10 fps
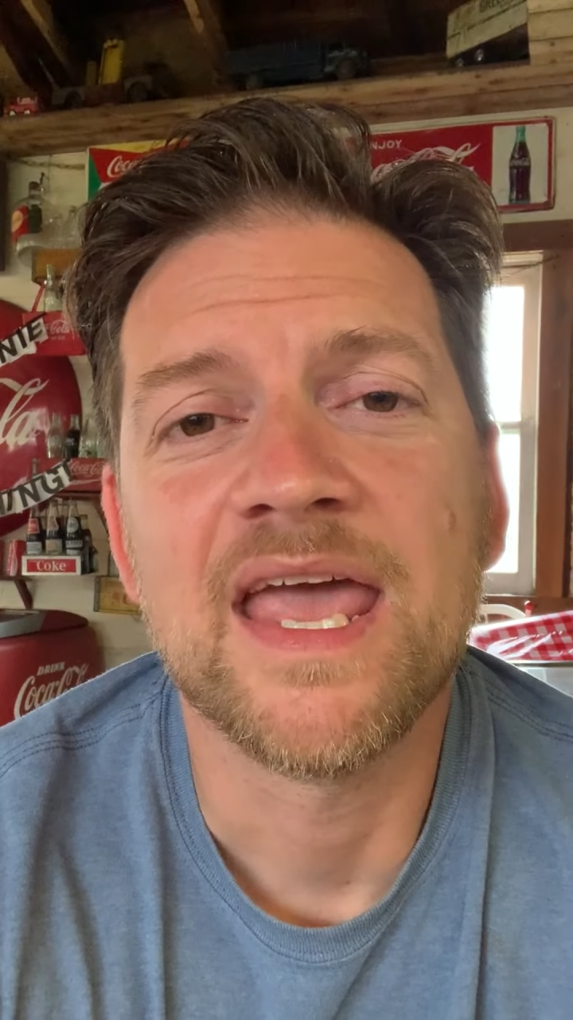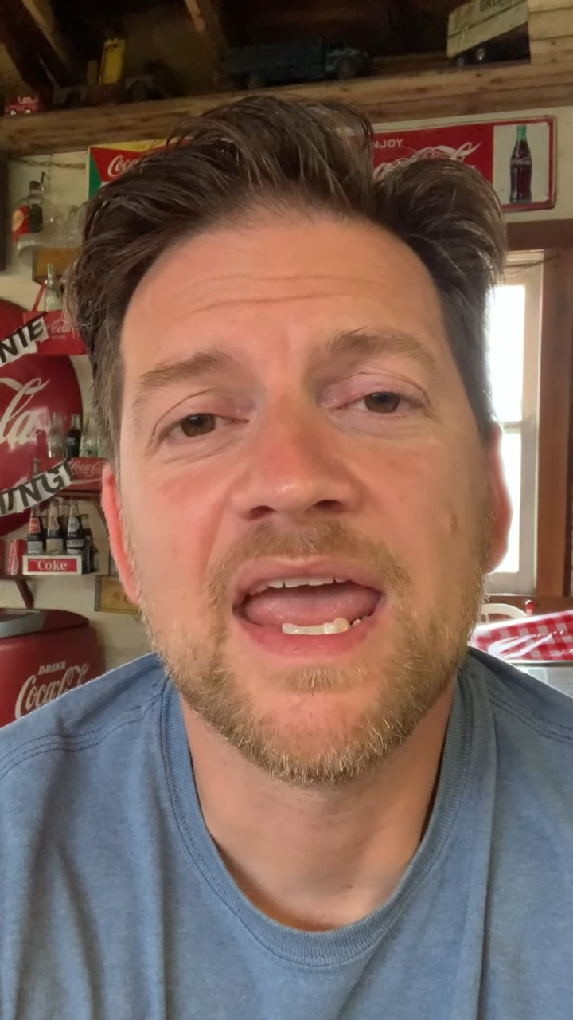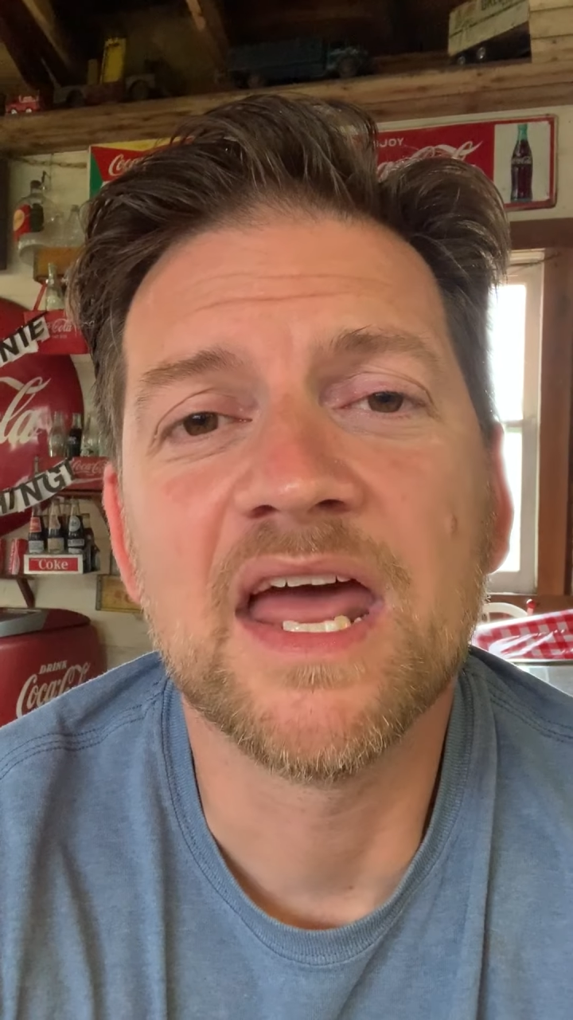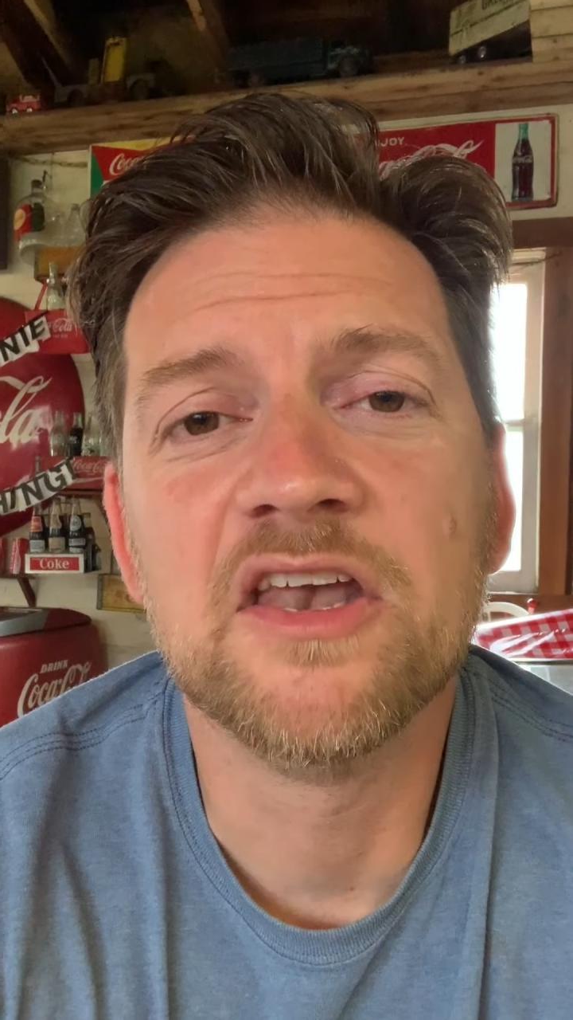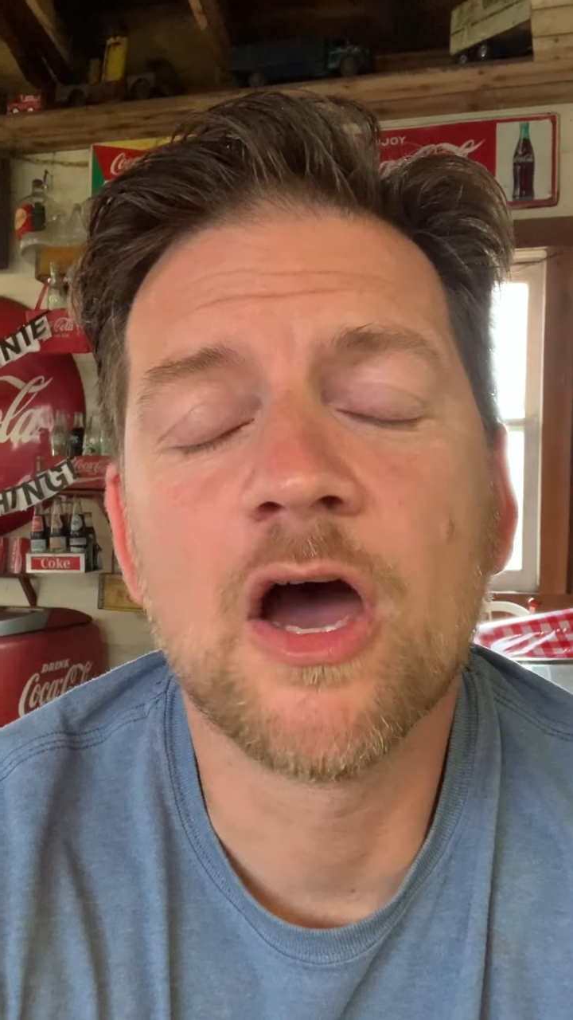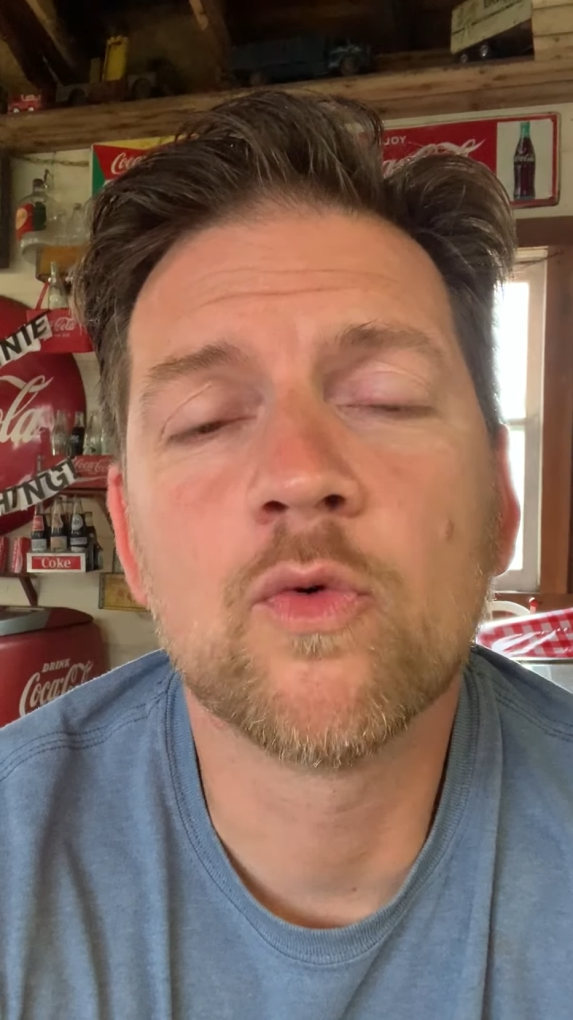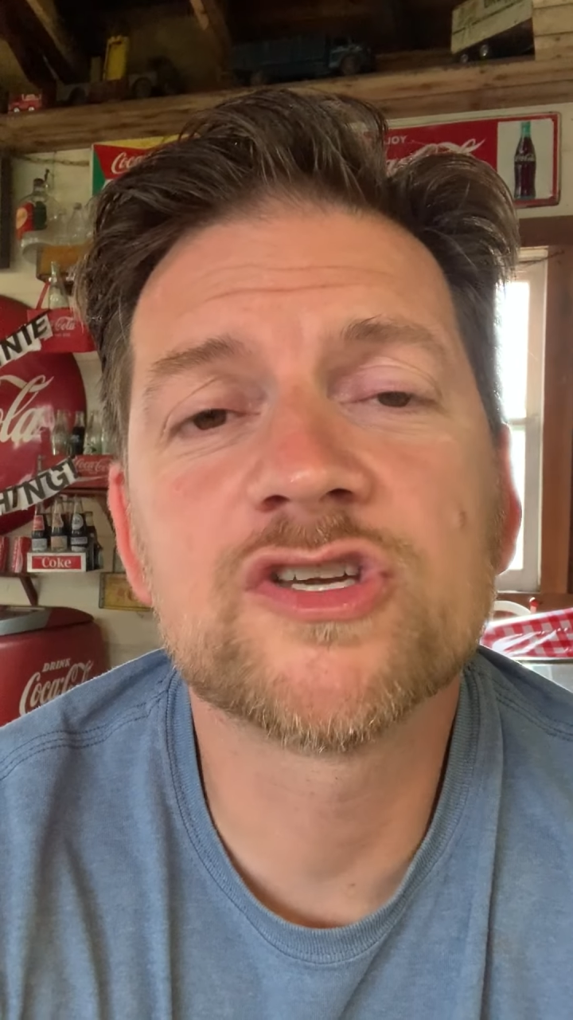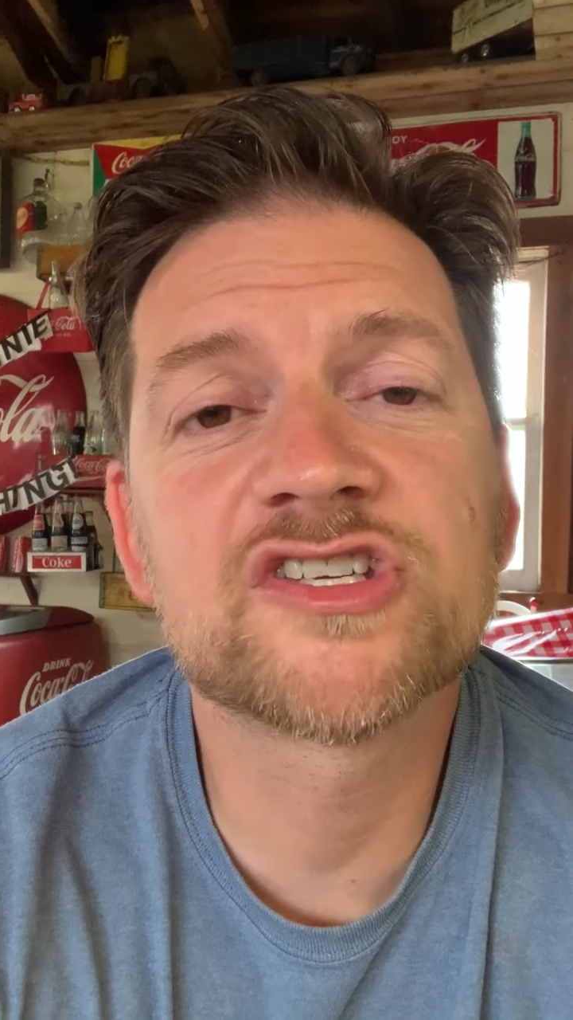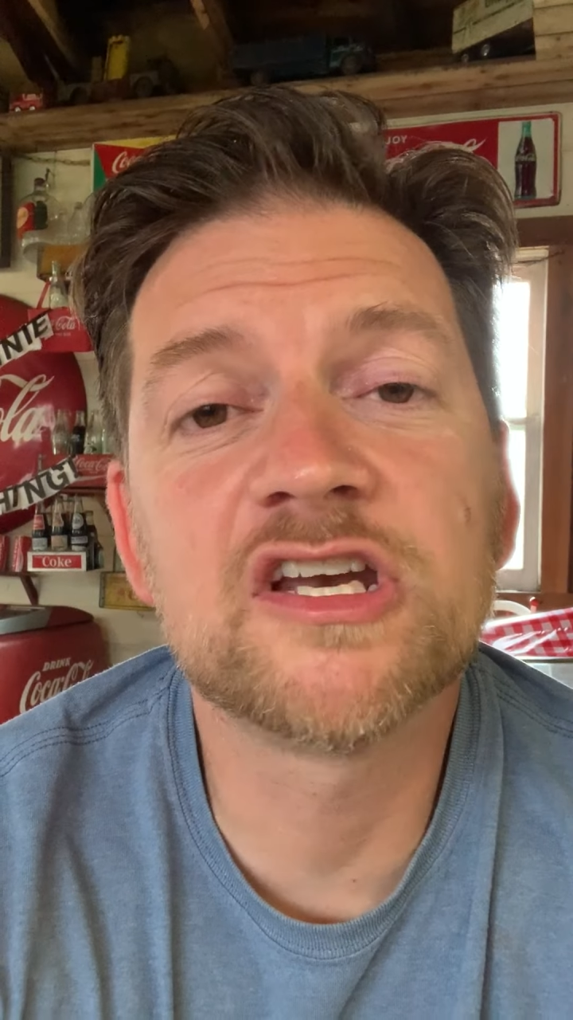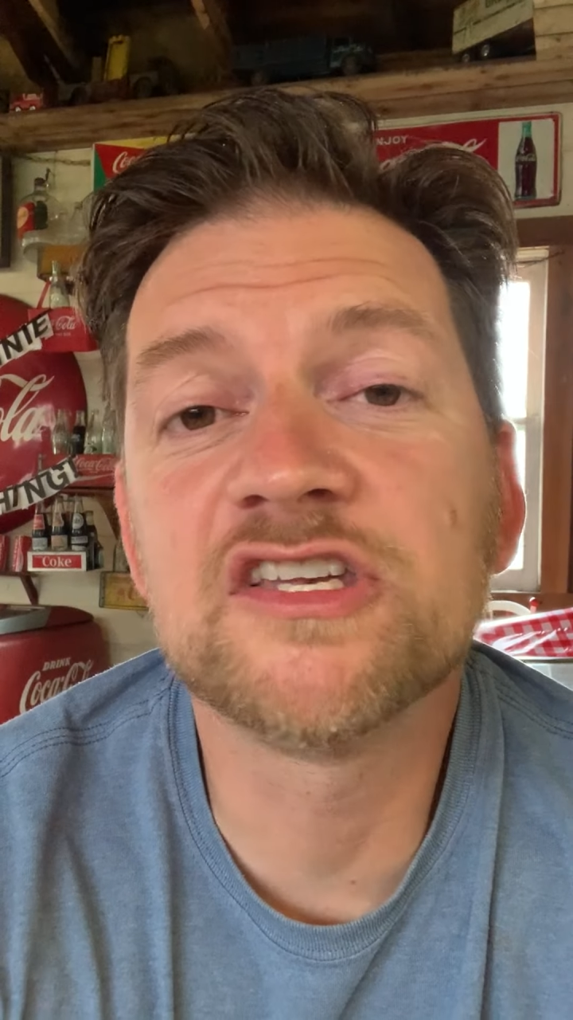And uh,
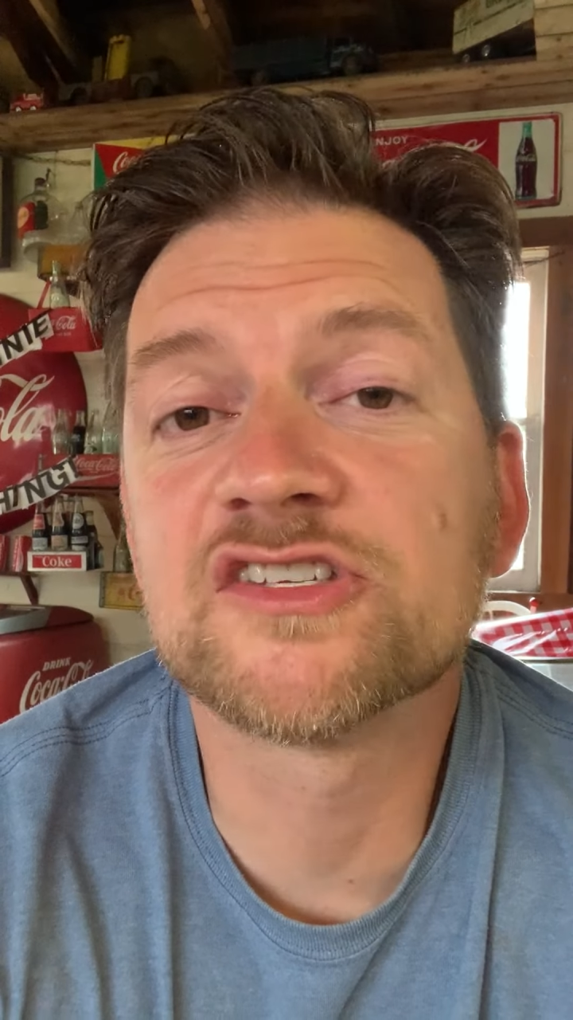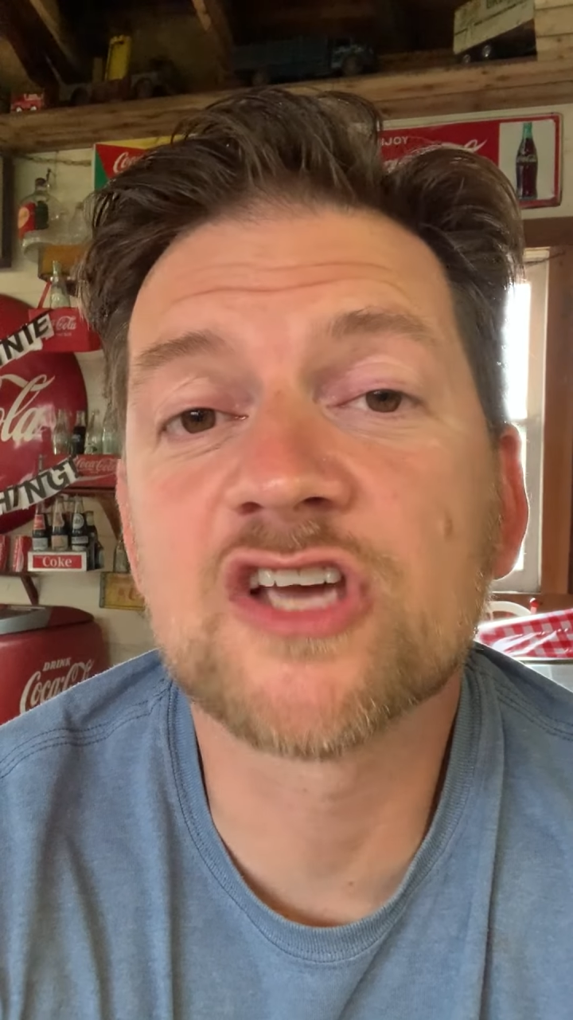we're just going to